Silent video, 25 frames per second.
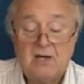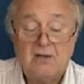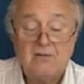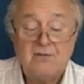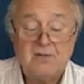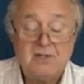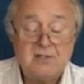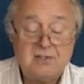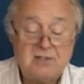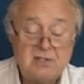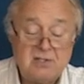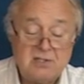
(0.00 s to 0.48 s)

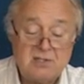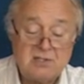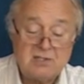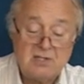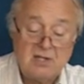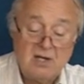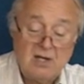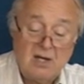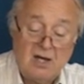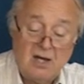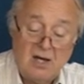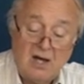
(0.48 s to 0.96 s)
This is
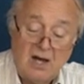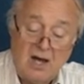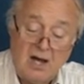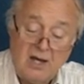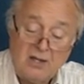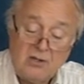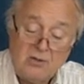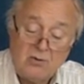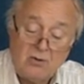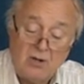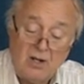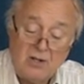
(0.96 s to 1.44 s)

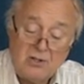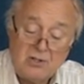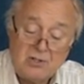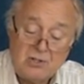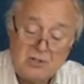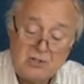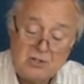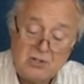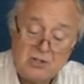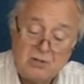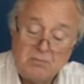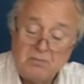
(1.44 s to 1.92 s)
a
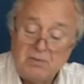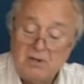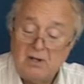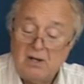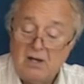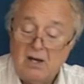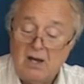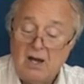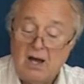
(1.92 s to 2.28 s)
relationship